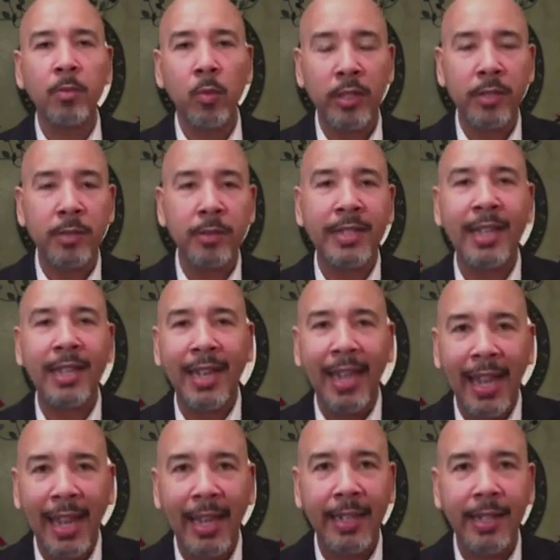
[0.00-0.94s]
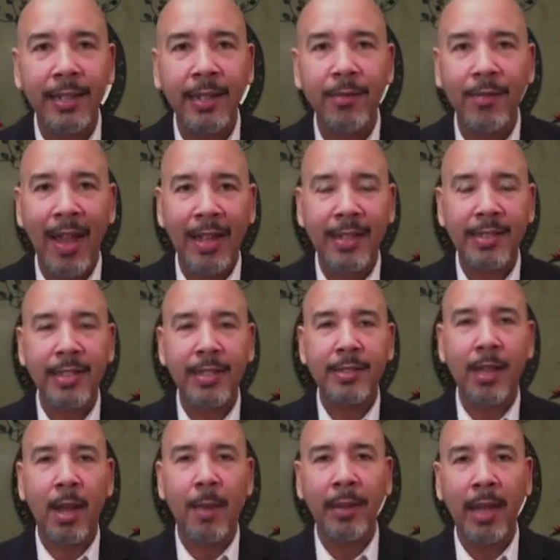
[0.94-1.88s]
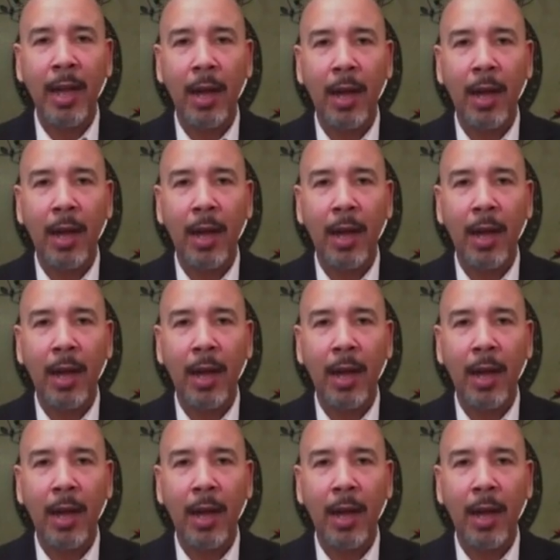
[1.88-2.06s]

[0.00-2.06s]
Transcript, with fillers: what's delayed vaccines coming